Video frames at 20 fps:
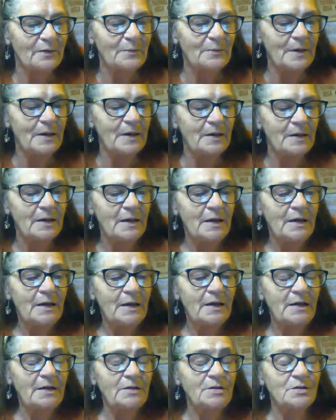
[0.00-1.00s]
but
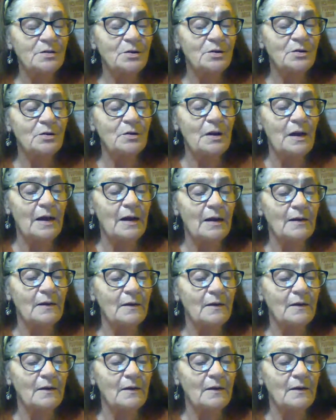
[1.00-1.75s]
he turned lightly